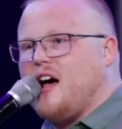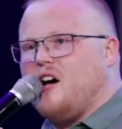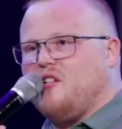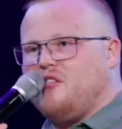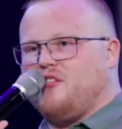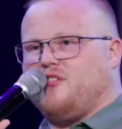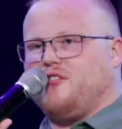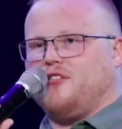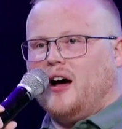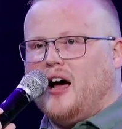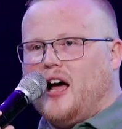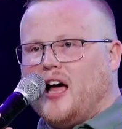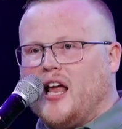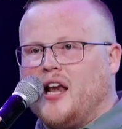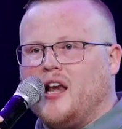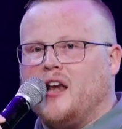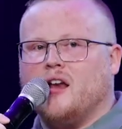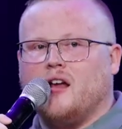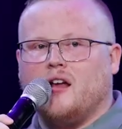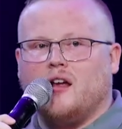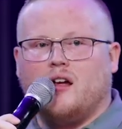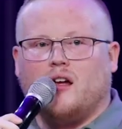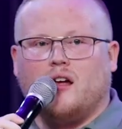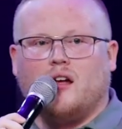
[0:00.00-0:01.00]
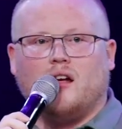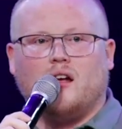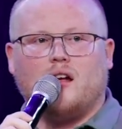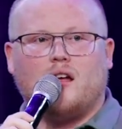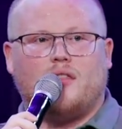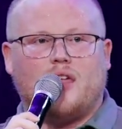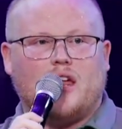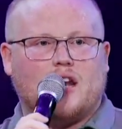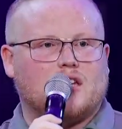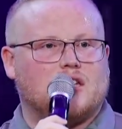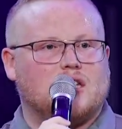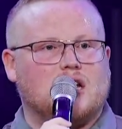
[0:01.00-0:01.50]
to have fun.
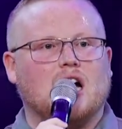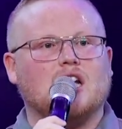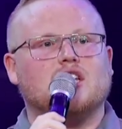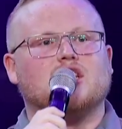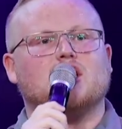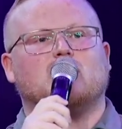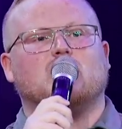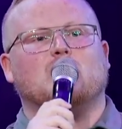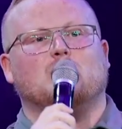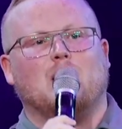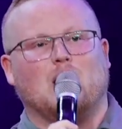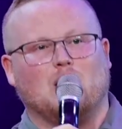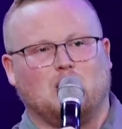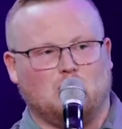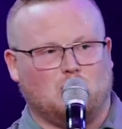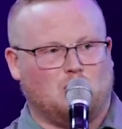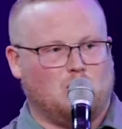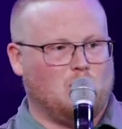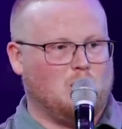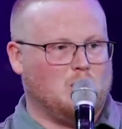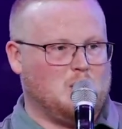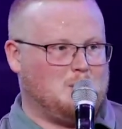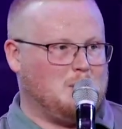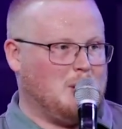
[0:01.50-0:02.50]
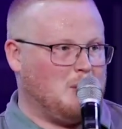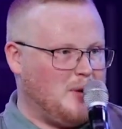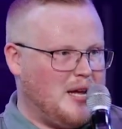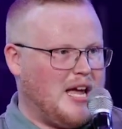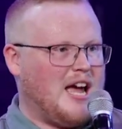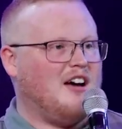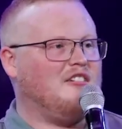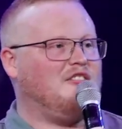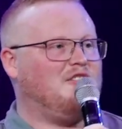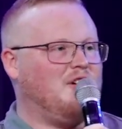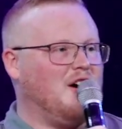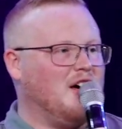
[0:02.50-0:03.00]
That it's not just about the rules, but we
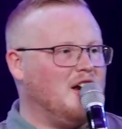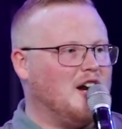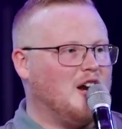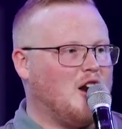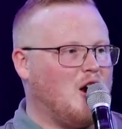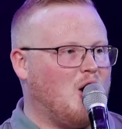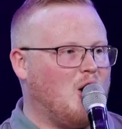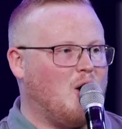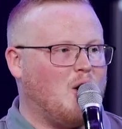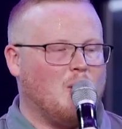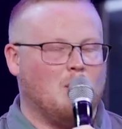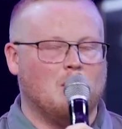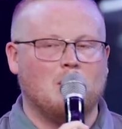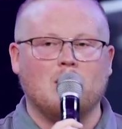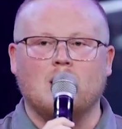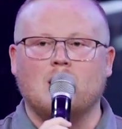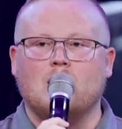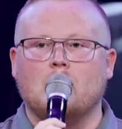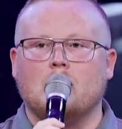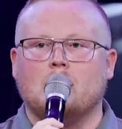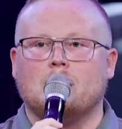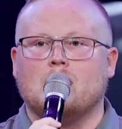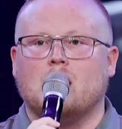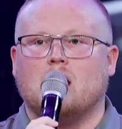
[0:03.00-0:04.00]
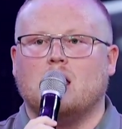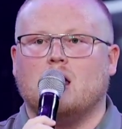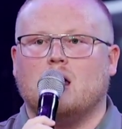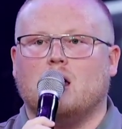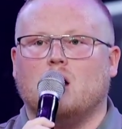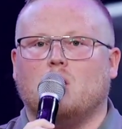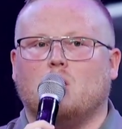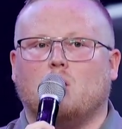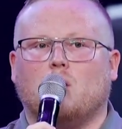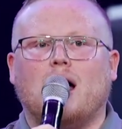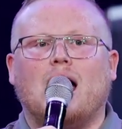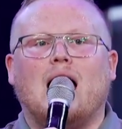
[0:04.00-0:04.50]
have fun in our home.
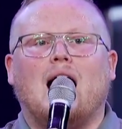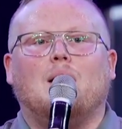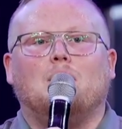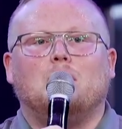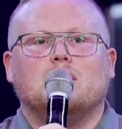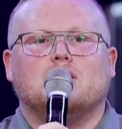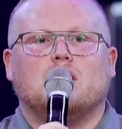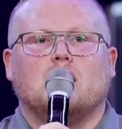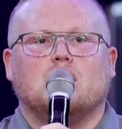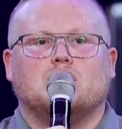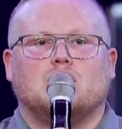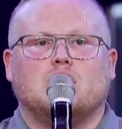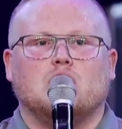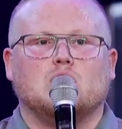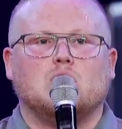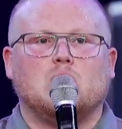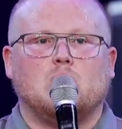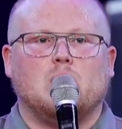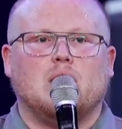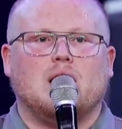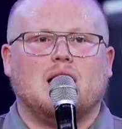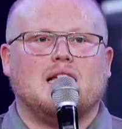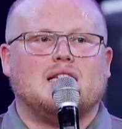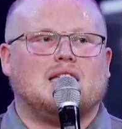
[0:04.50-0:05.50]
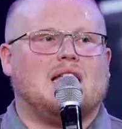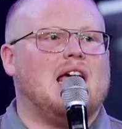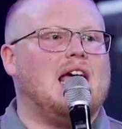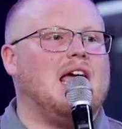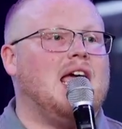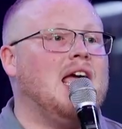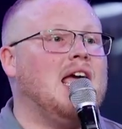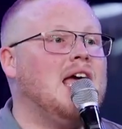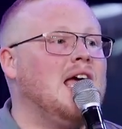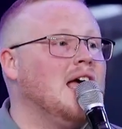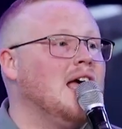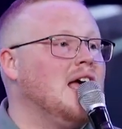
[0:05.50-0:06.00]
What happens? Our children realize,
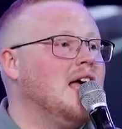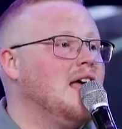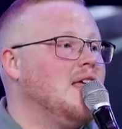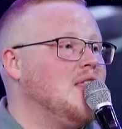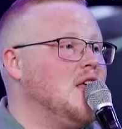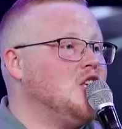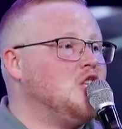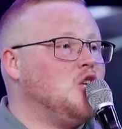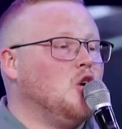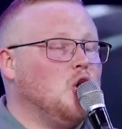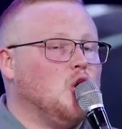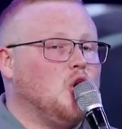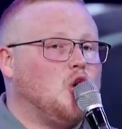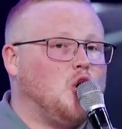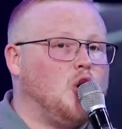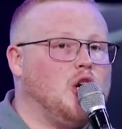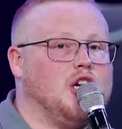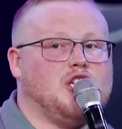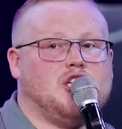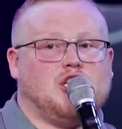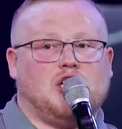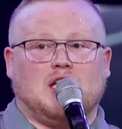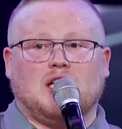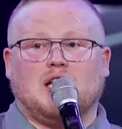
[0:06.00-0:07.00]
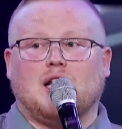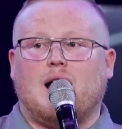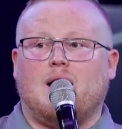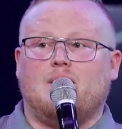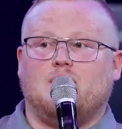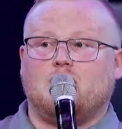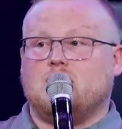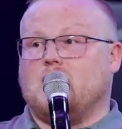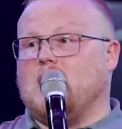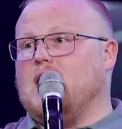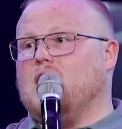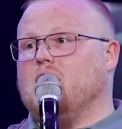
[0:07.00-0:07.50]
hey, this whole Christian
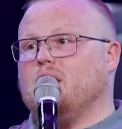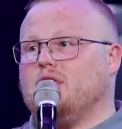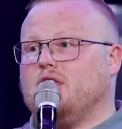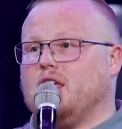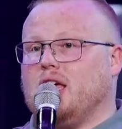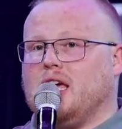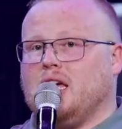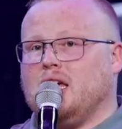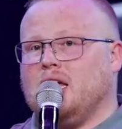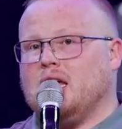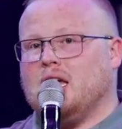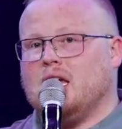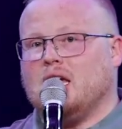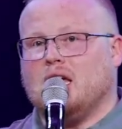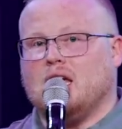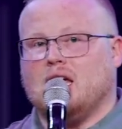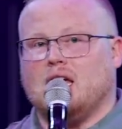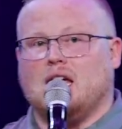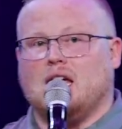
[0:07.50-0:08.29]
lifestyle thing